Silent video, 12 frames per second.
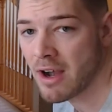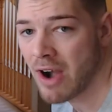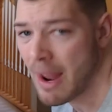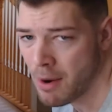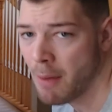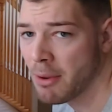I
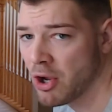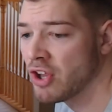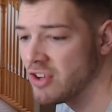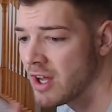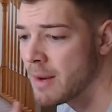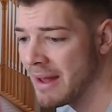probably could have
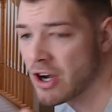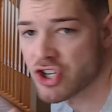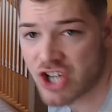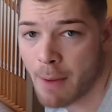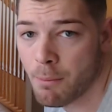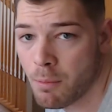done a better
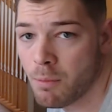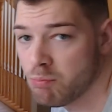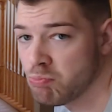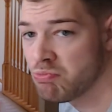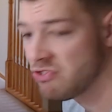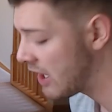job
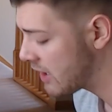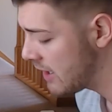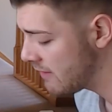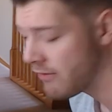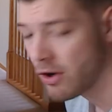sucking the